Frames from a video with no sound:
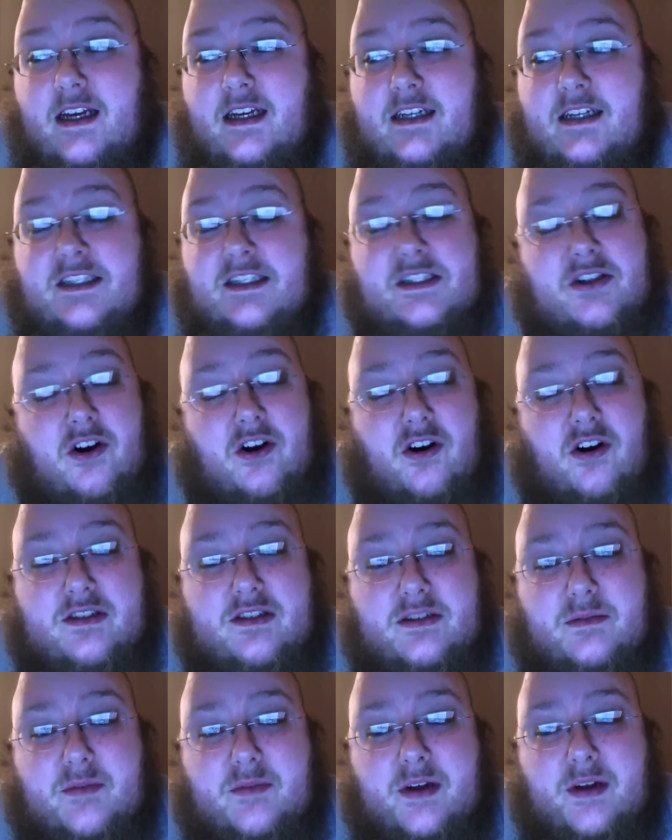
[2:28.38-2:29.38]
She's
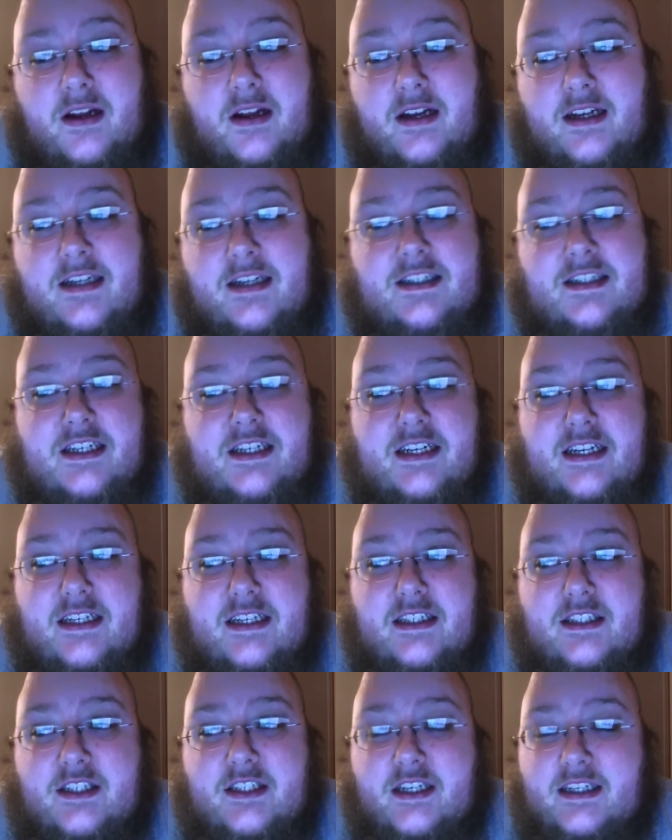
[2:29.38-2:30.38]
awesome.
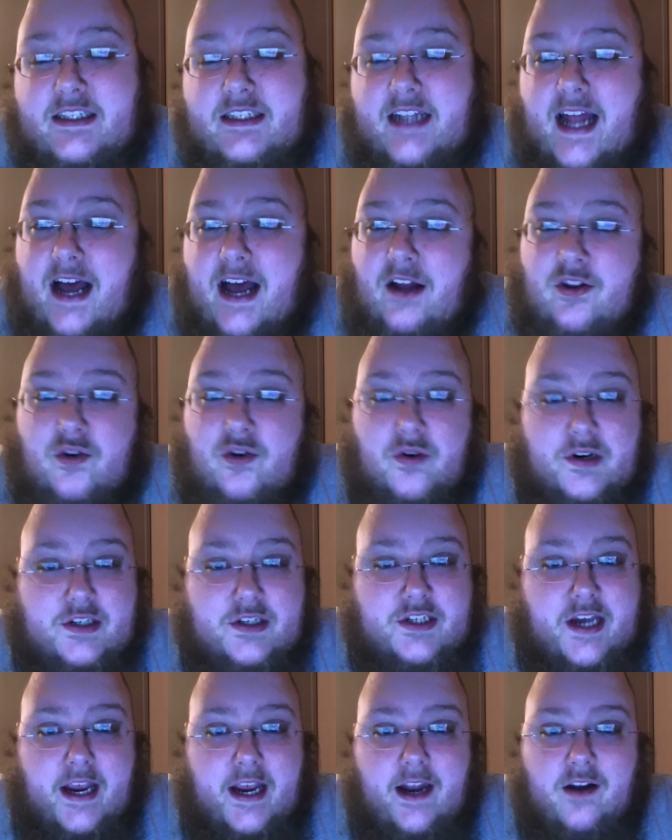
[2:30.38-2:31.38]
She's an outdoor
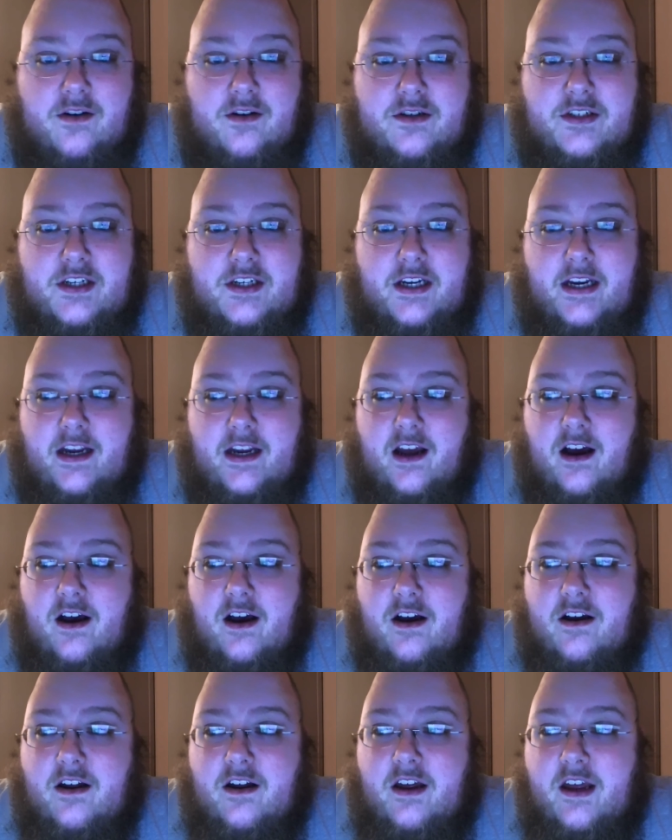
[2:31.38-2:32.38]
channel. She
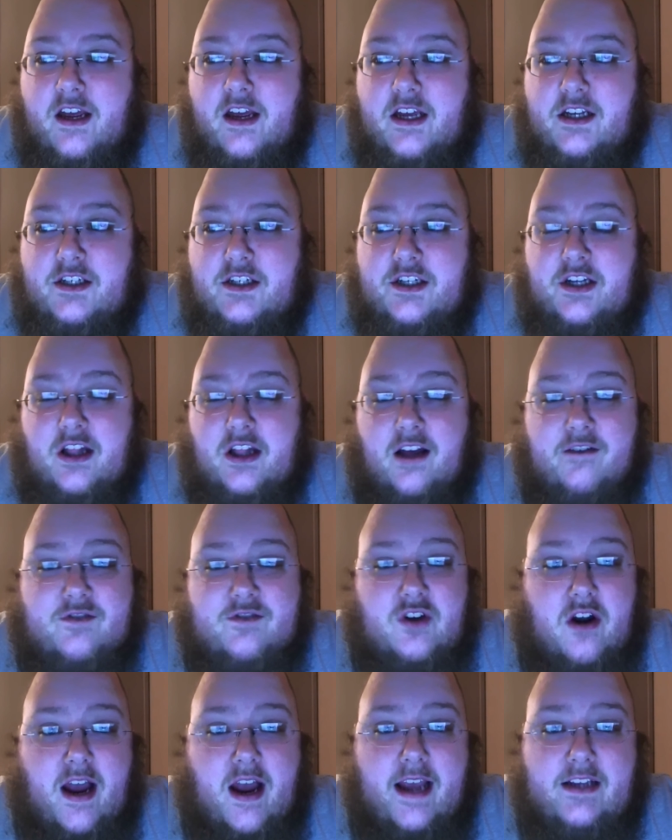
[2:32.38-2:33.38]
loves
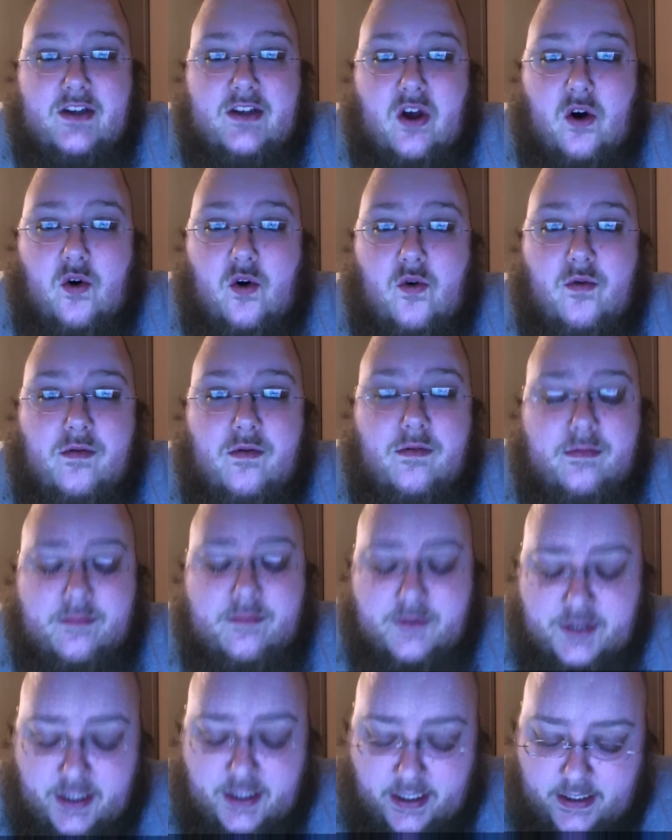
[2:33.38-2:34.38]
her ice hole.
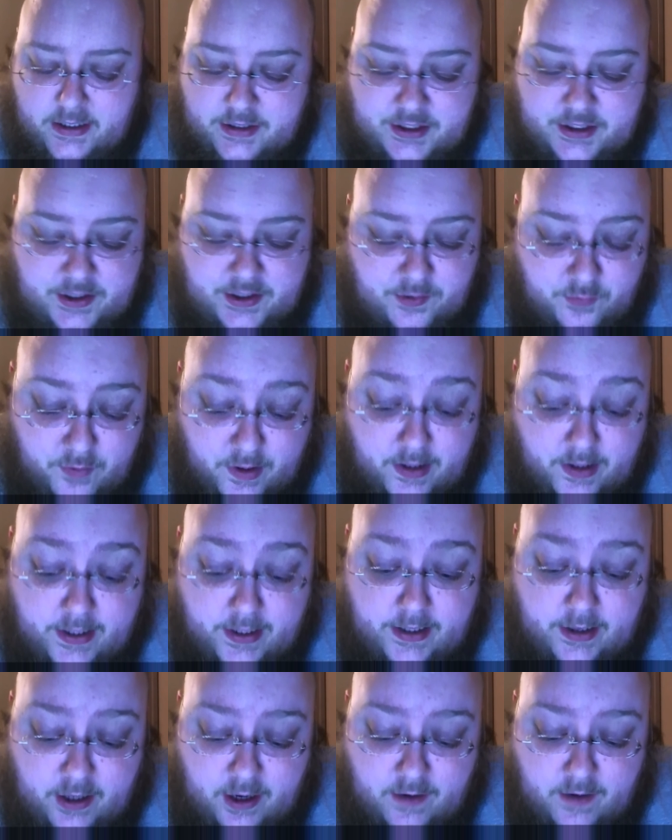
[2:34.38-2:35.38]
She
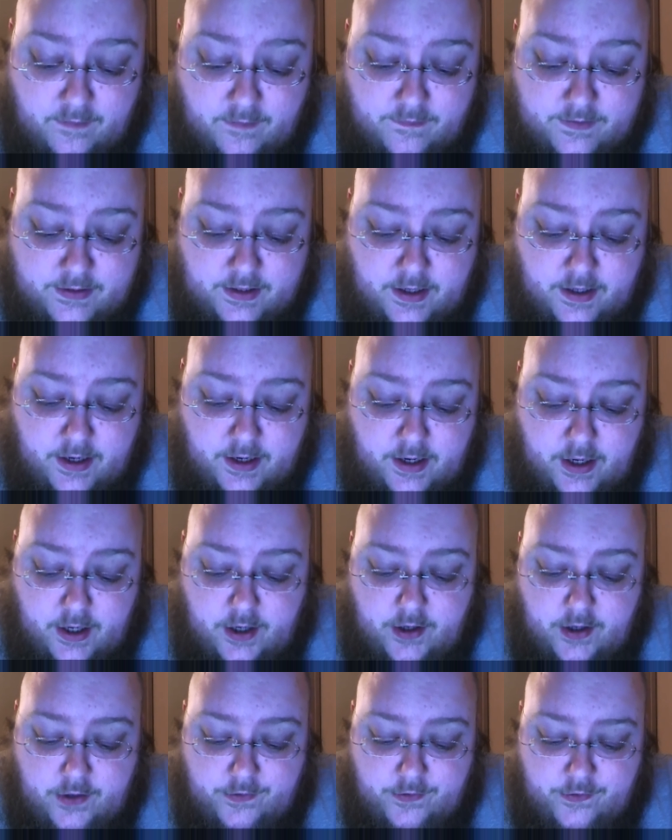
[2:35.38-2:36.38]
really loves
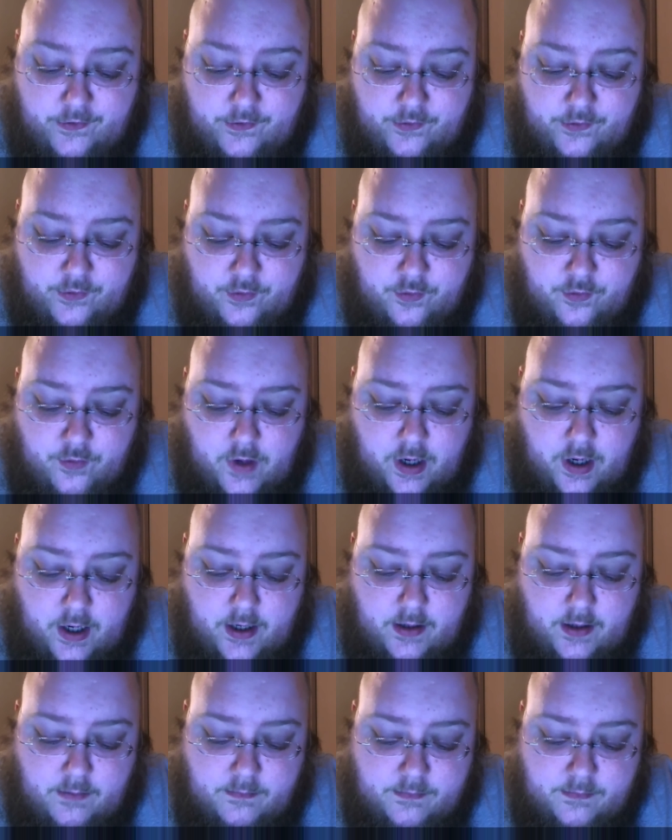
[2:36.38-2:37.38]
to
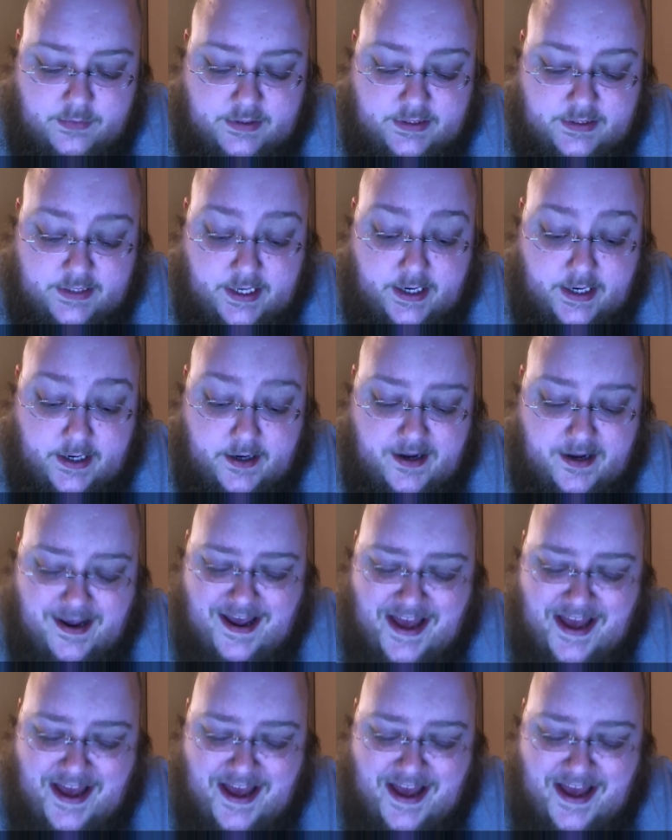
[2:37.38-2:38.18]
stick...